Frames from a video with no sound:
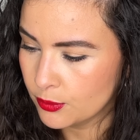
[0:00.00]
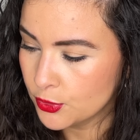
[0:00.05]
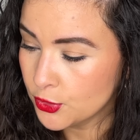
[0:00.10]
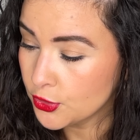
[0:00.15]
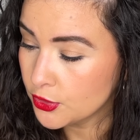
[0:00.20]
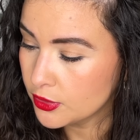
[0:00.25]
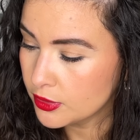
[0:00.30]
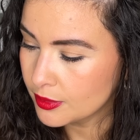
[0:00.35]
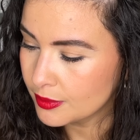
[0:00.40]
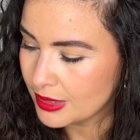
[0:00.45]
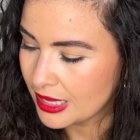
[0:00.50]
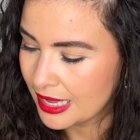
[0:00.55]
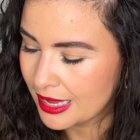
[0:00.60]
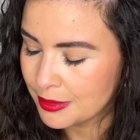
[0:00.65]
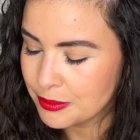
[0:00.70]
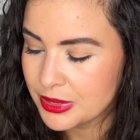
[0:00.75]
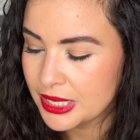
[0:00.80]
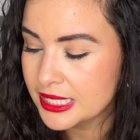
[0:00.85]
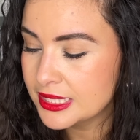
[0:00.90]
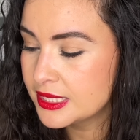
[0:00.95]
I wonder,
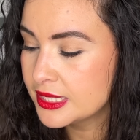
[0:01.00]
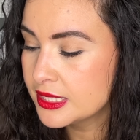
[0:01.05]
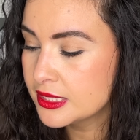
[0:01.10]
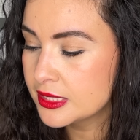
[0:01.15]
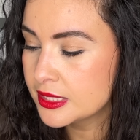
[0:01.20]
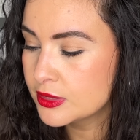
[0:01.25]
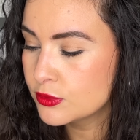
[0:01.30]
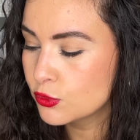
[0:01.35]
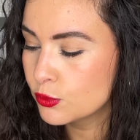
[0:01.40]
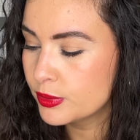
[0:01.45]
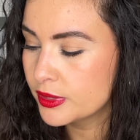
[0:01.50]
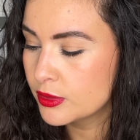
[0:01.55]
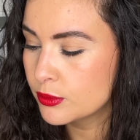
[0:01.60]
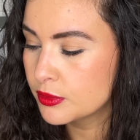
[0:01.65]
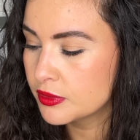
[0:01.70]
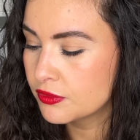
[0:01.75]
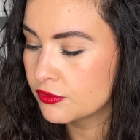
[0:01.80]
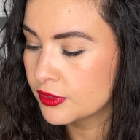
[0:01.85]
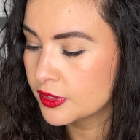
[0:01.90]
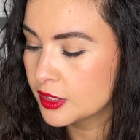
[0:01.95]
I'm guessing these will
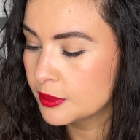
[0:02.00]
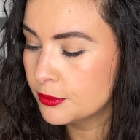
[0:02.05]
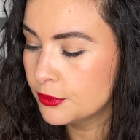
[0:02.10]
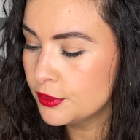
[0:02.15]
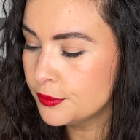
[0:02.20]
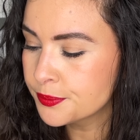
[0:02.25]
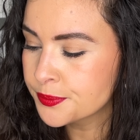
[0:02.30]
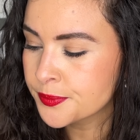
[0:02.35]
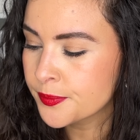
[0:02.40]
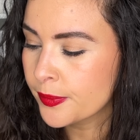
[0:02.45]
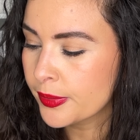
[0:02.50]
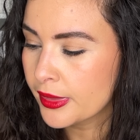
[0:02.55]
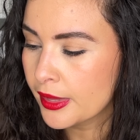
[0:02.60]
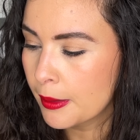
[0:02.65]
be refillable.